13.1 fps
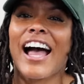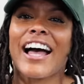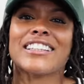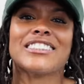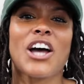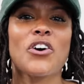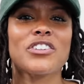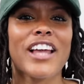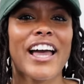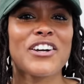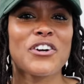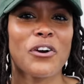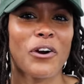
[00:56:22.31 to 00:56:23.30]
I don't
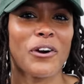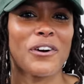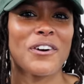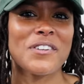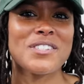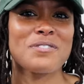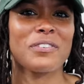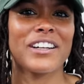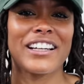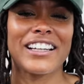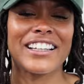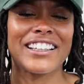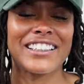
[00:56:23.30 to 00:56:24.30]
like girls,
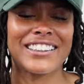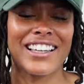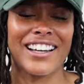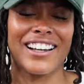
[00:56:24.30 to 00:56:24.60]
but there,